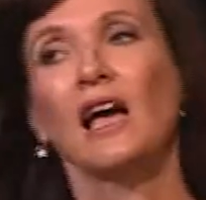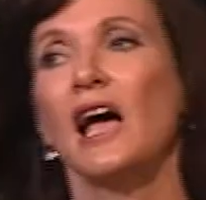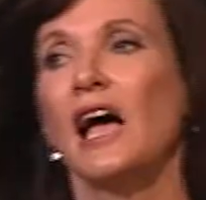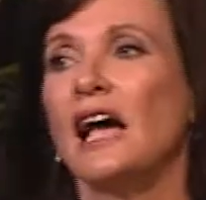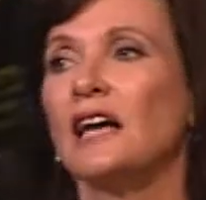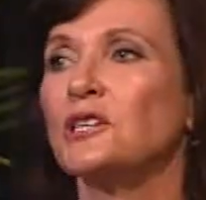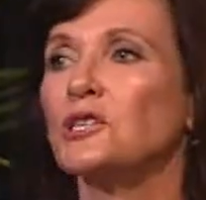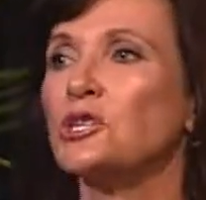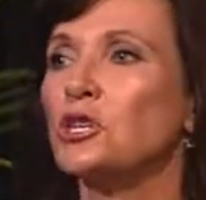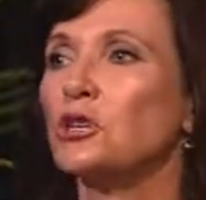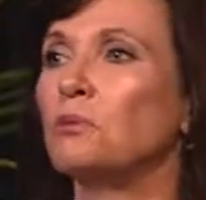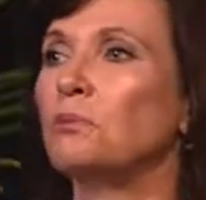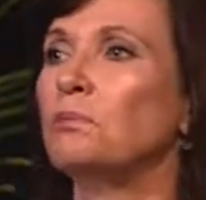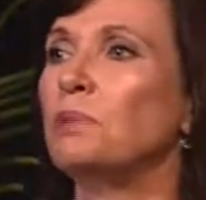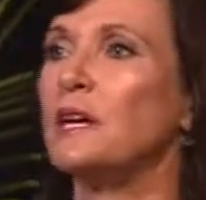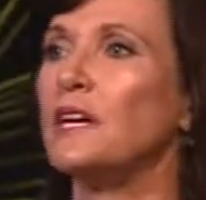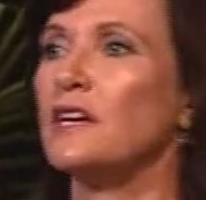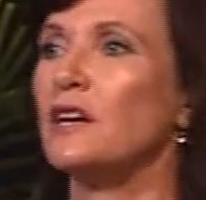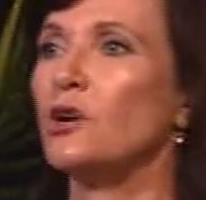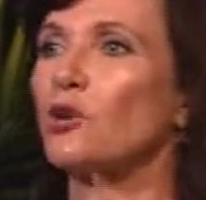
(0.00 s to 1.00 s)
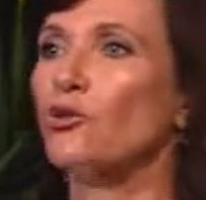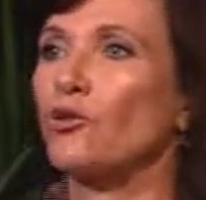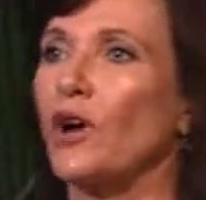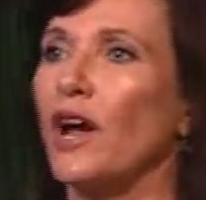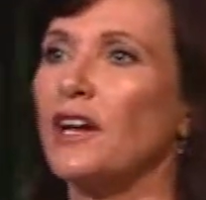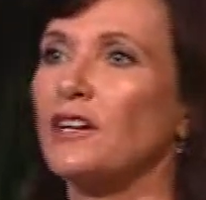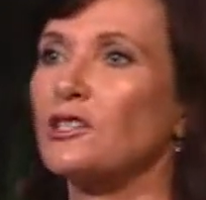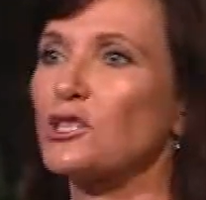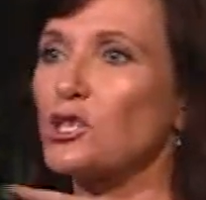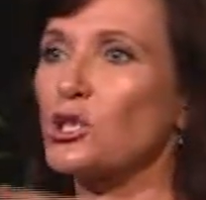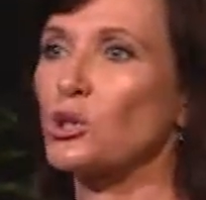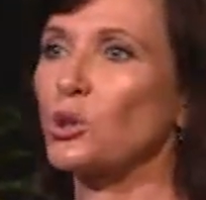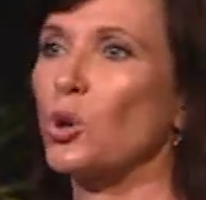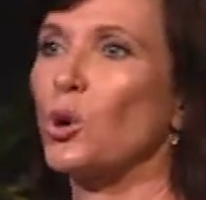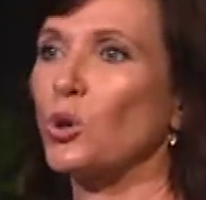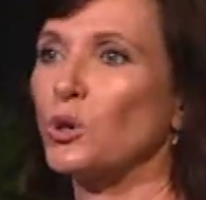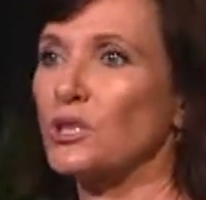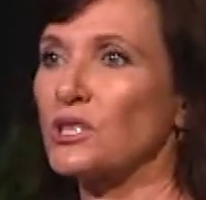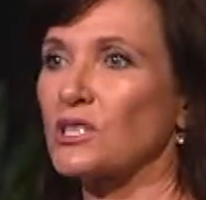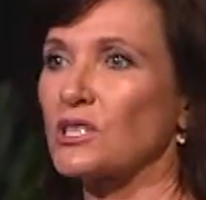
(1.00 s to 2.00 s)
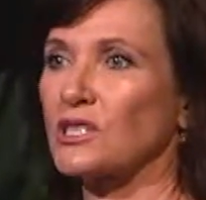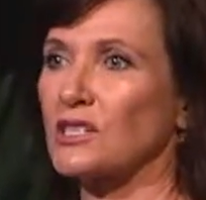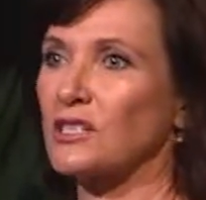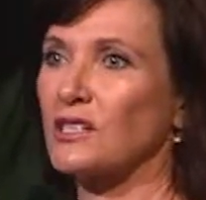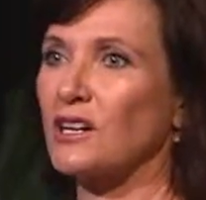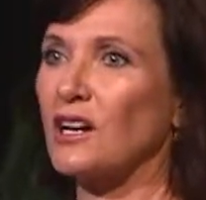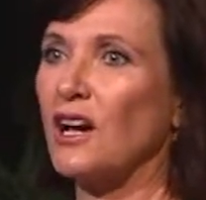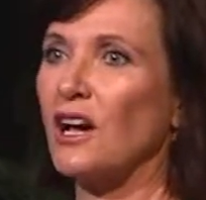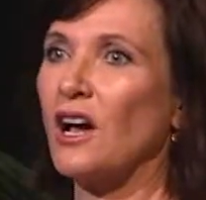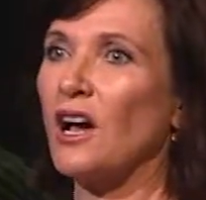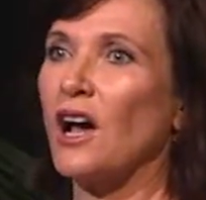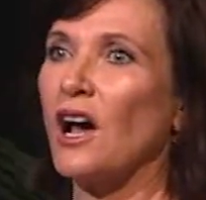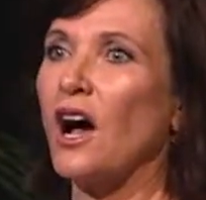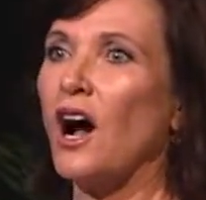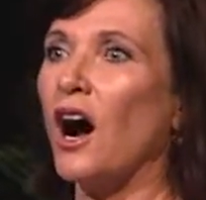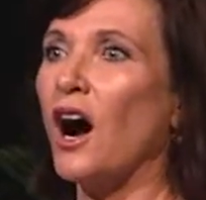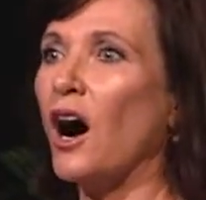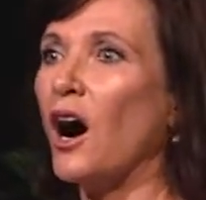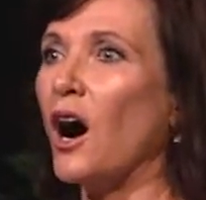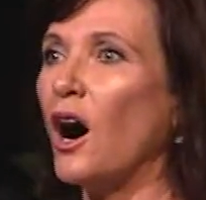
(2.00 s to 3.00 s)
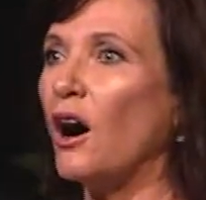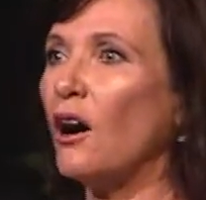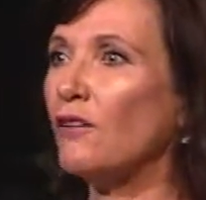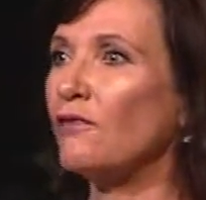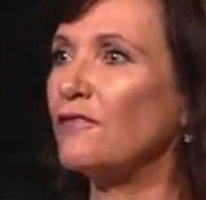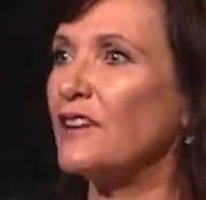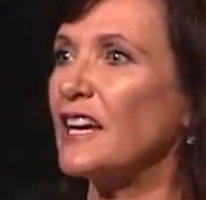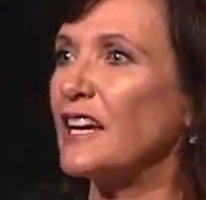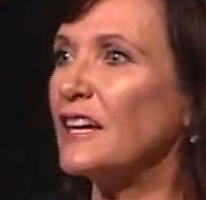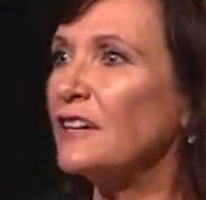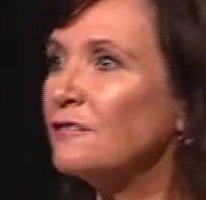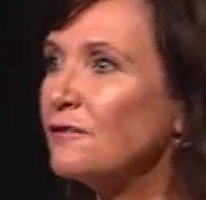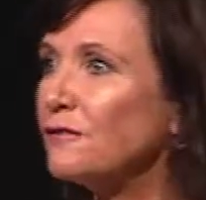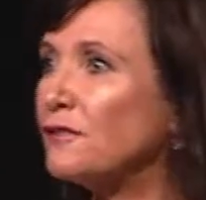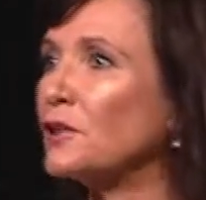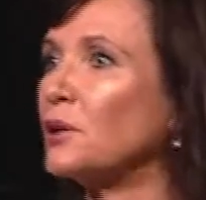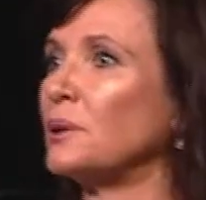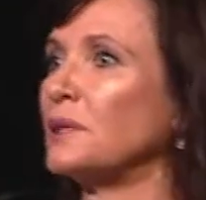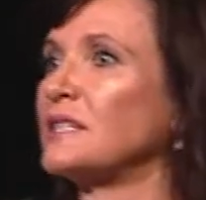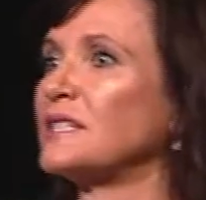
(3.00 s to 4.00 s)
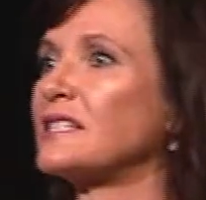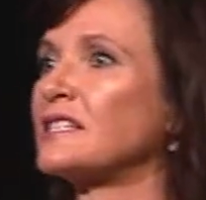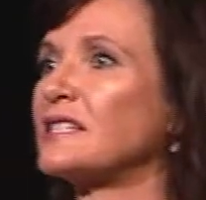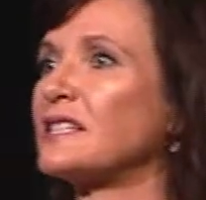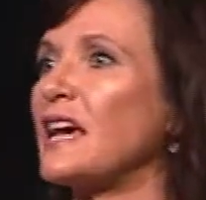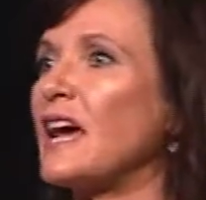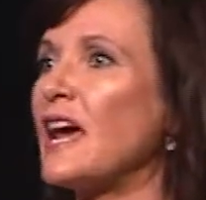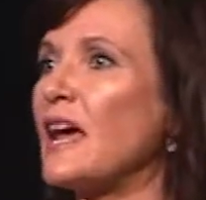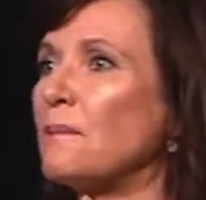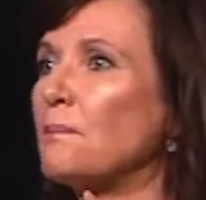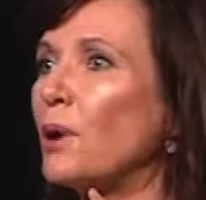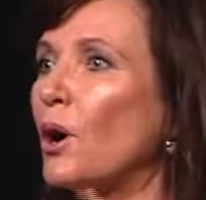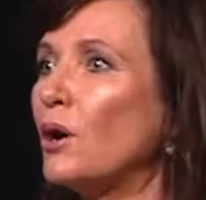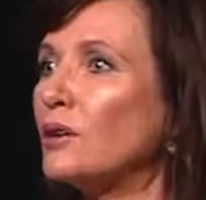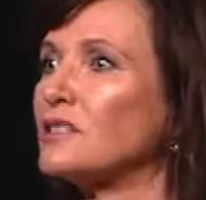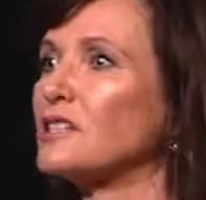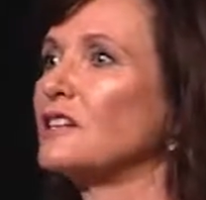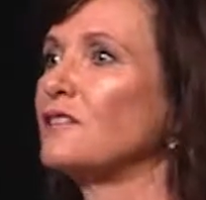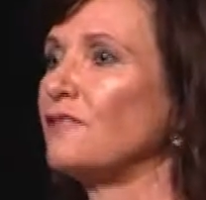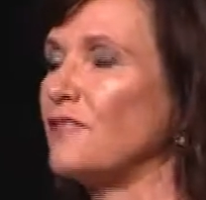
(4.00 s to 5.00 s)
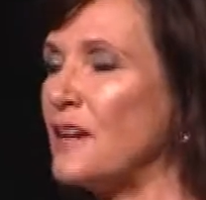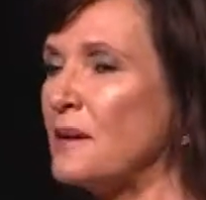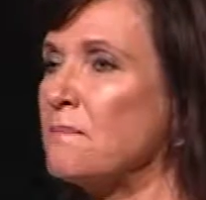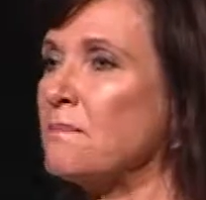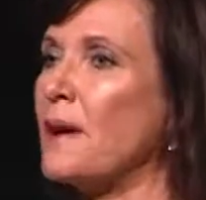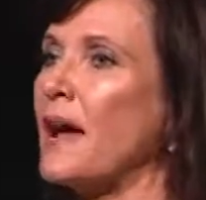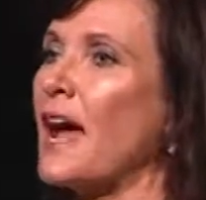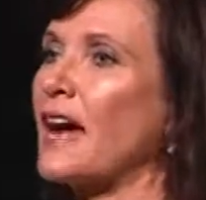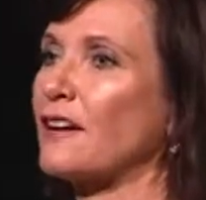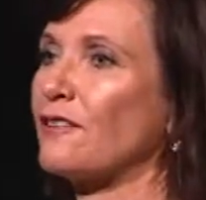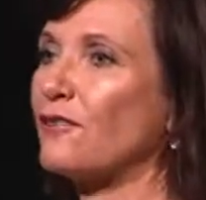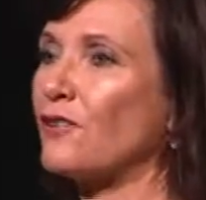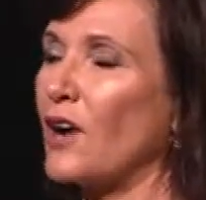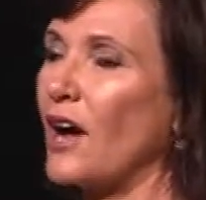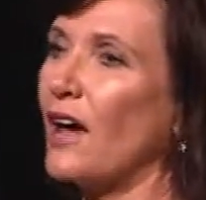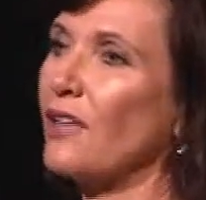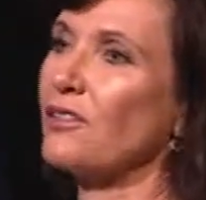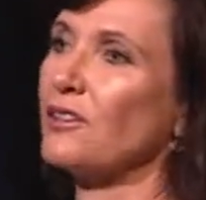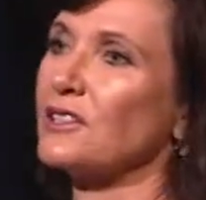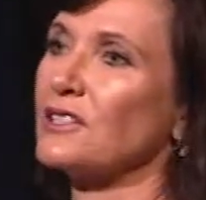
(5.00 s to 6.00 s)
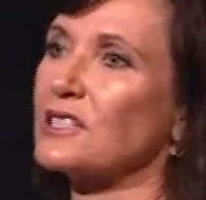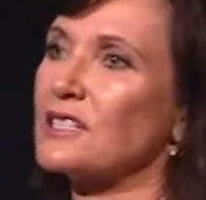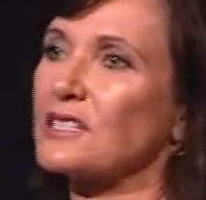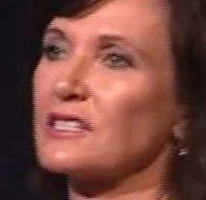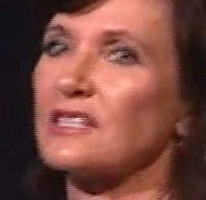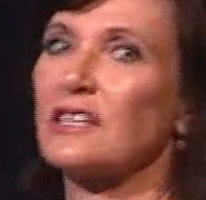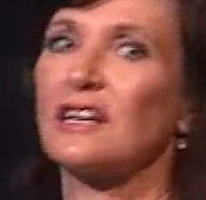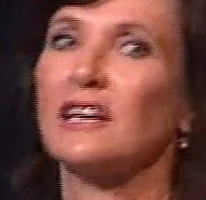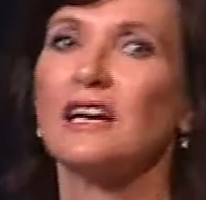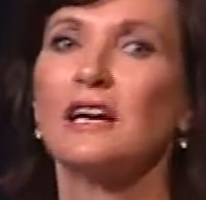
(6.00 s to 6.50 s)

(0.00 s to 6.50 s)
and to be a greater source of influence and positive impact for others.